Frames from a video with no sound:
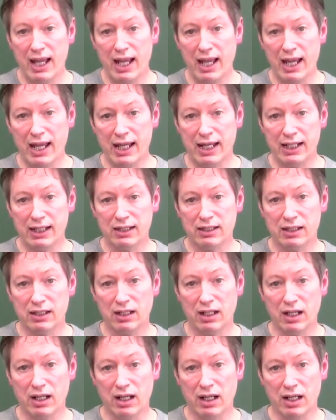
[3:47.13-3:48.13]

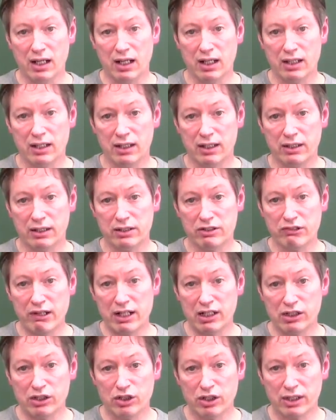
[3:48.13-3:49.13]
And try
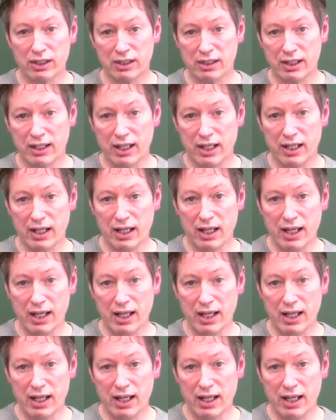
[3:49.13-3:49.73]
to look